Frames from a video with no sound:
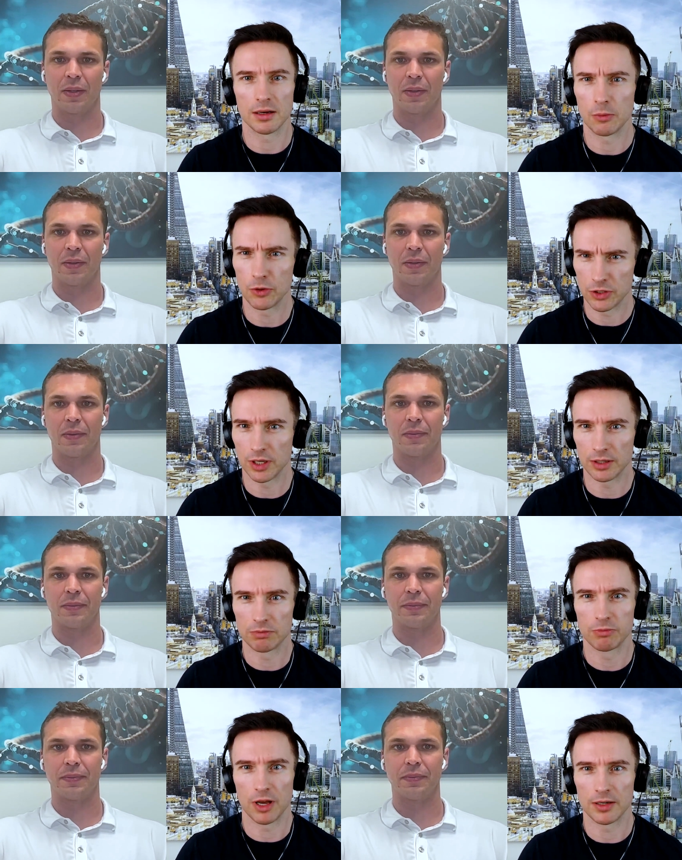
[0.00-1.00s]
Speaker 1: uh, what do you
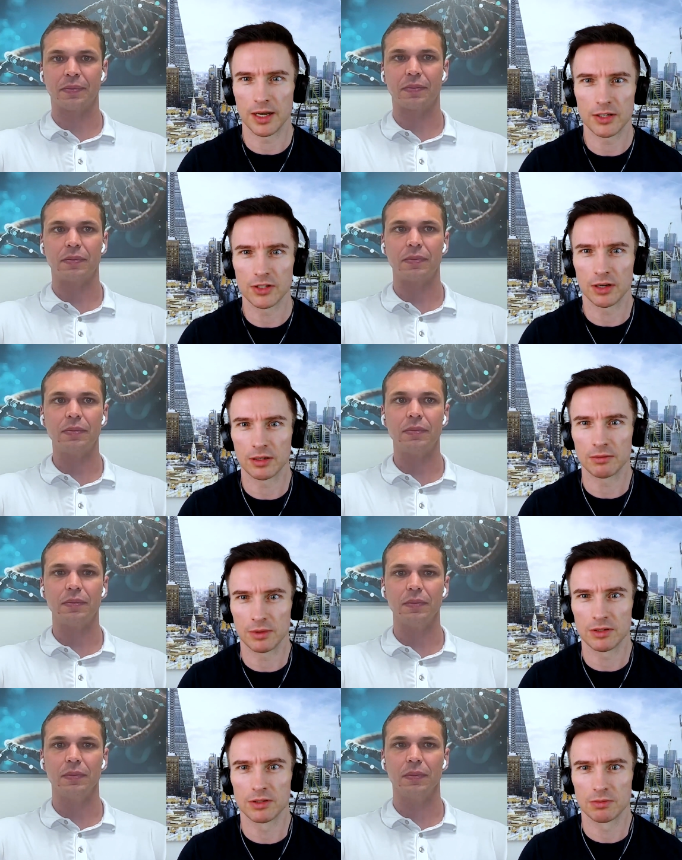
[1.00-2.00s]
think, thirty days,
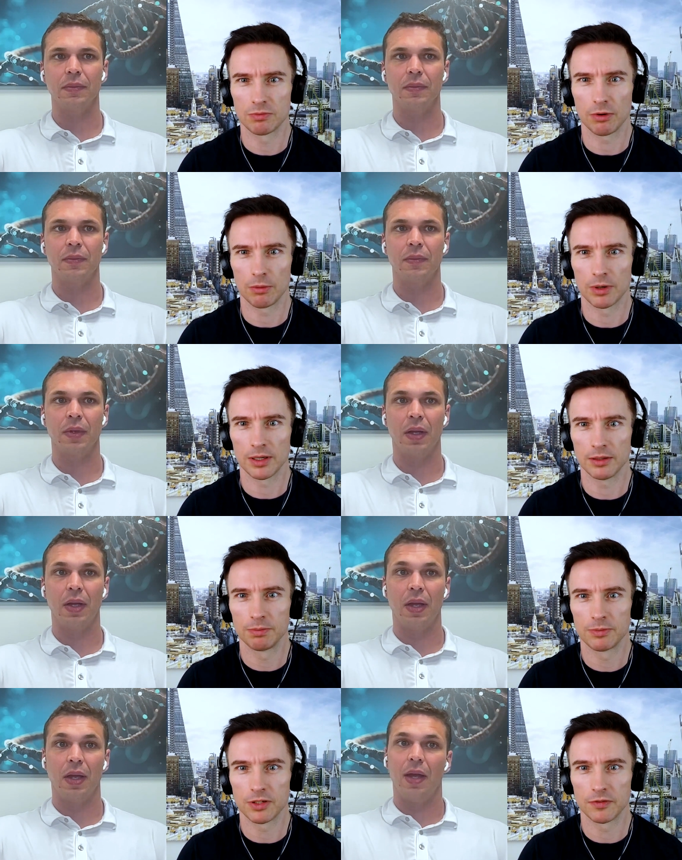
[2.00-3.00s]
something is
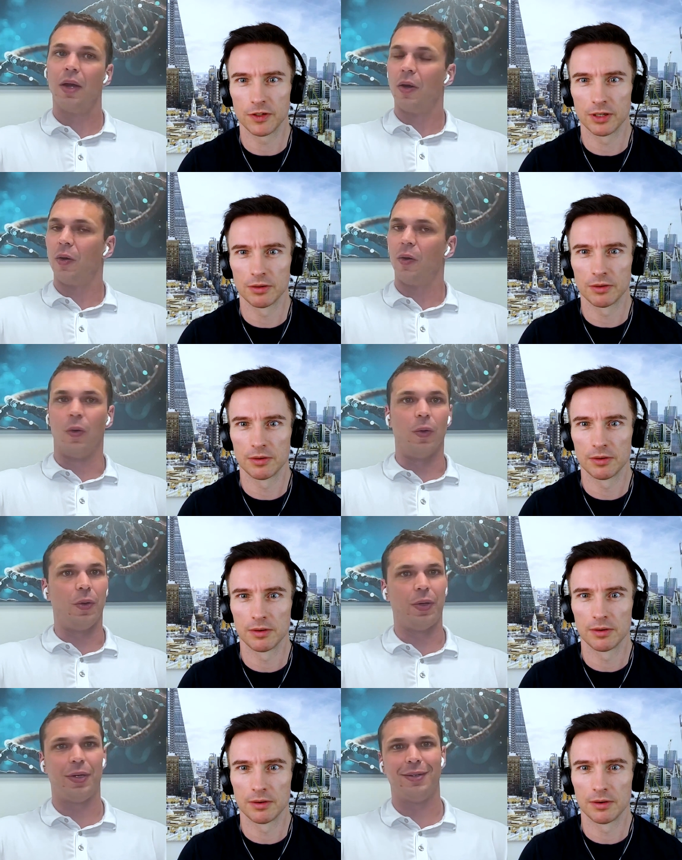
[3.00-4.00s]
probably sufficient? Oh.
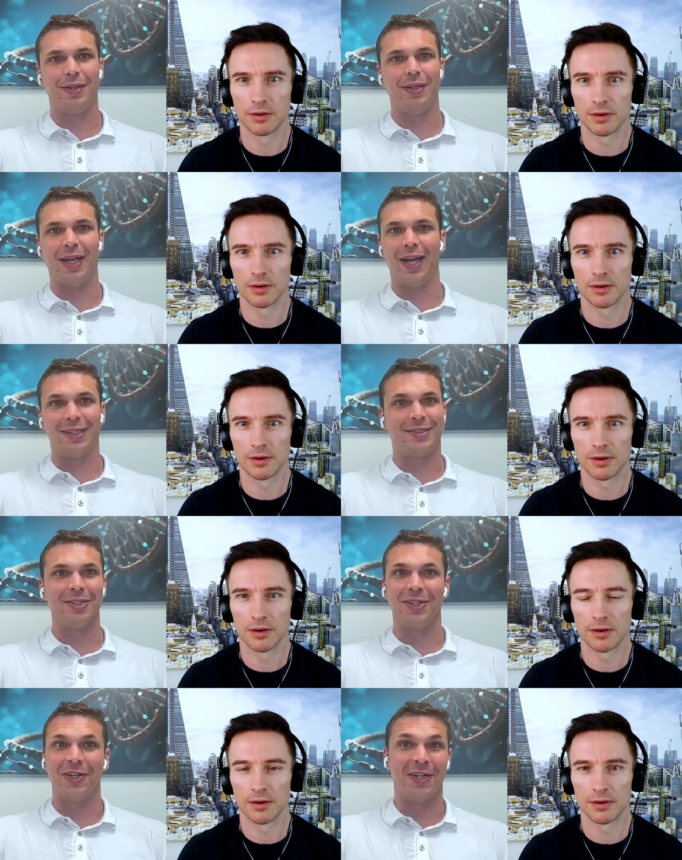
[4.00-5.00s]
Yeah, I
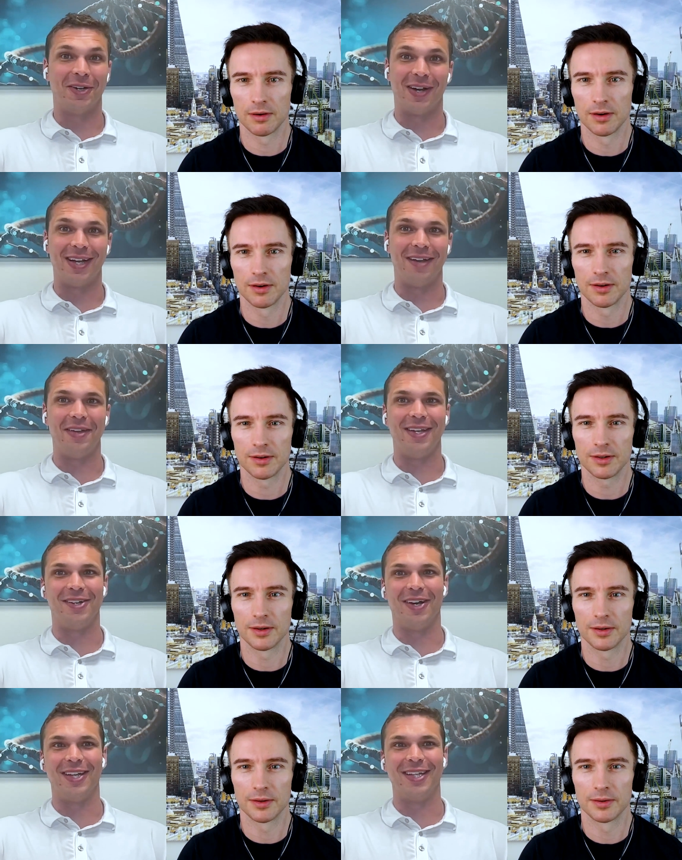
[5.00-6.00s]
still don't know. I, I
Speaker 2: you
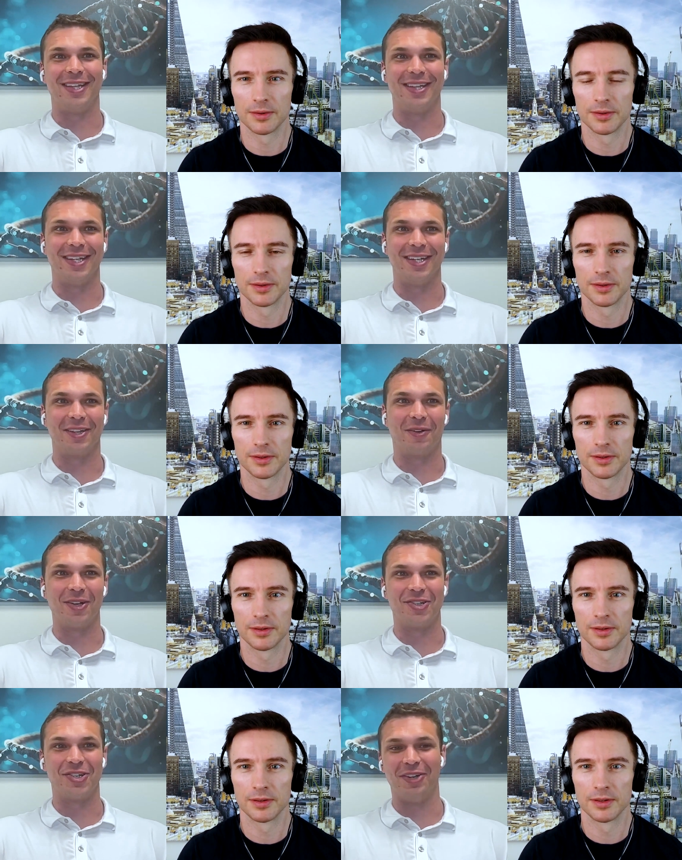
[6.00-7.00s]
know, yeah. I think that the, the
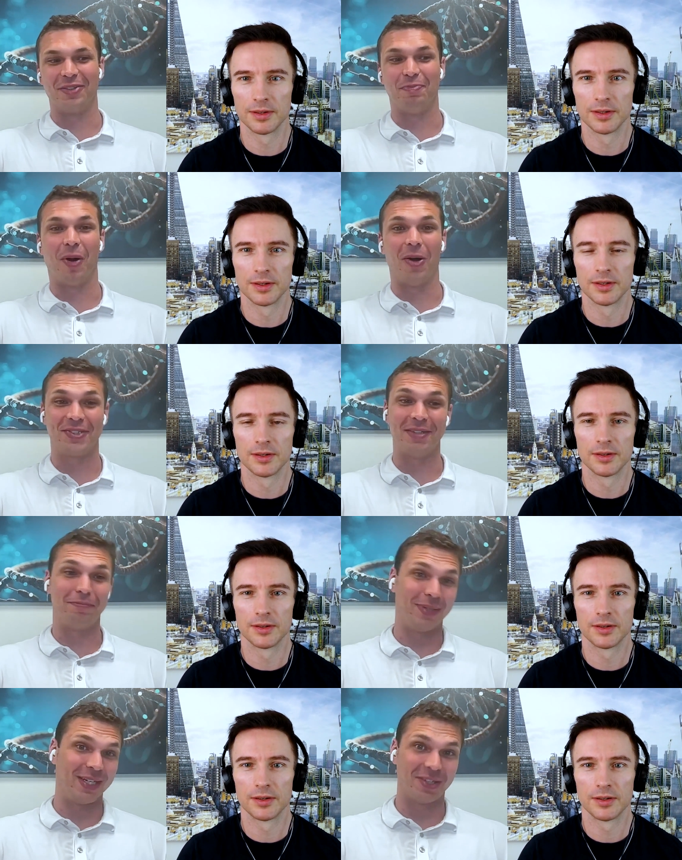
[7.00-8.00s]
question here is pulse it in
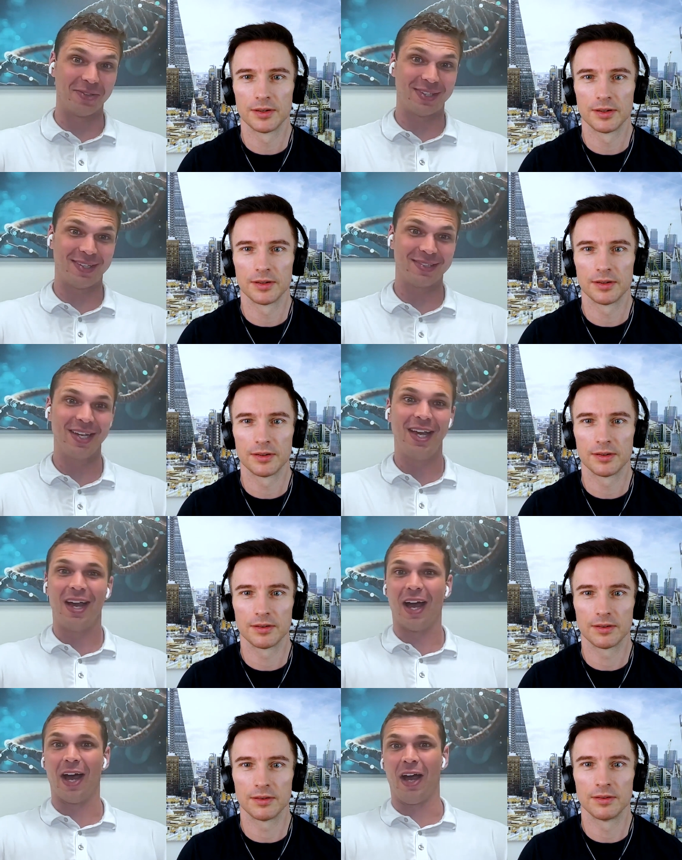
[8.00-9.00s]
big doses.
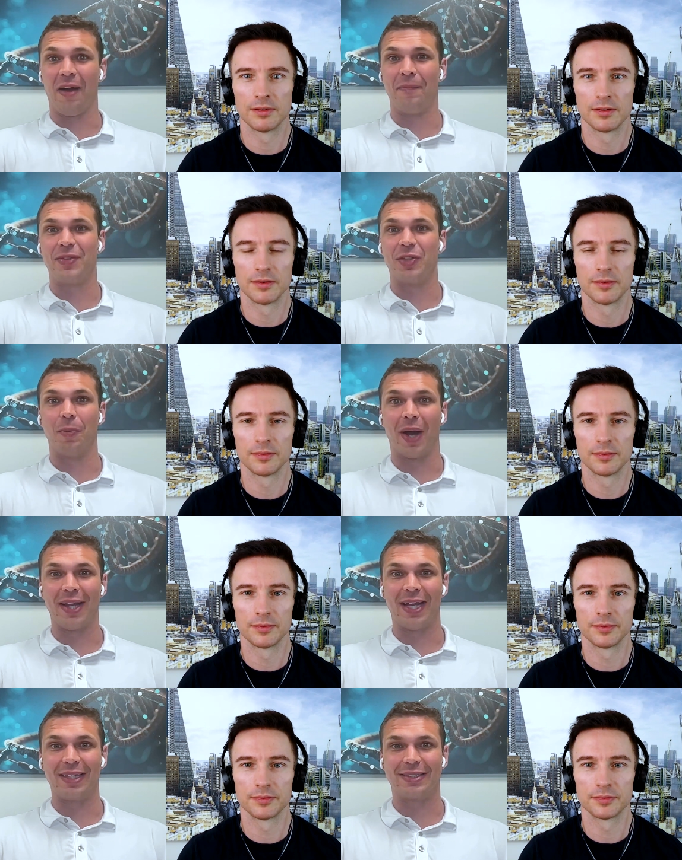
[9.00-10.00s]
Um, mm. So your
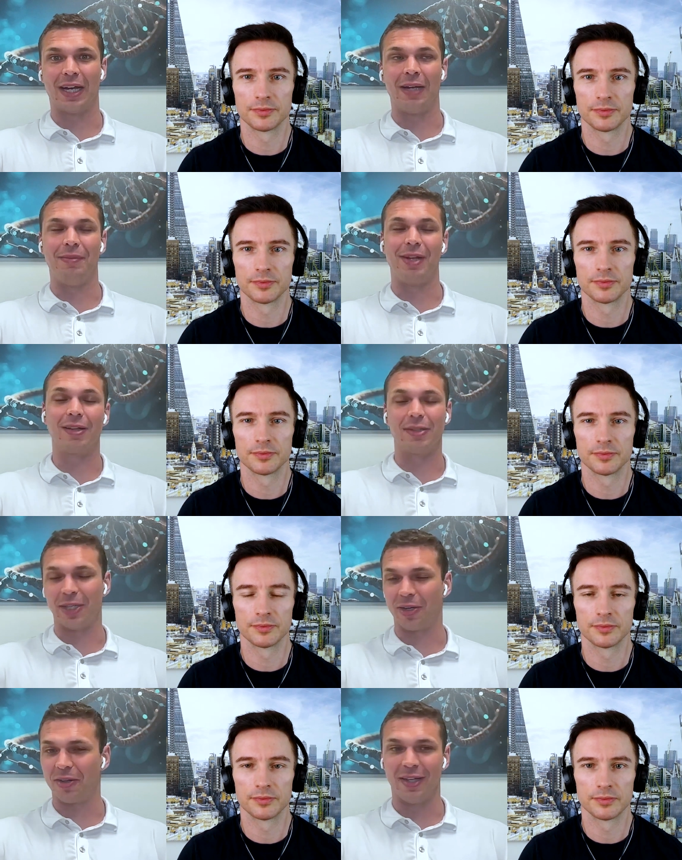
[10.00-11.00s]
body has time to
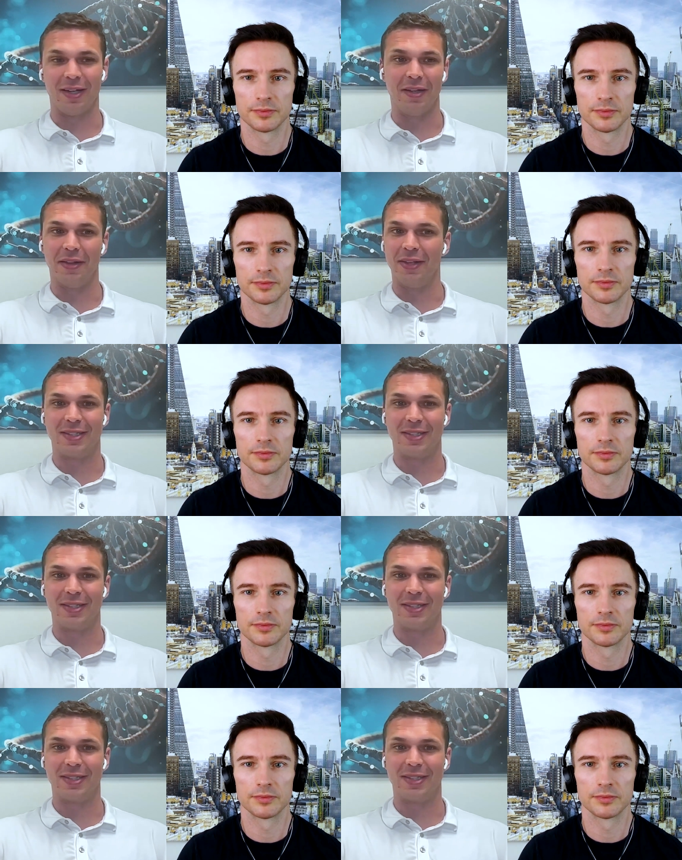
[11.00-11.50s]
clear the, the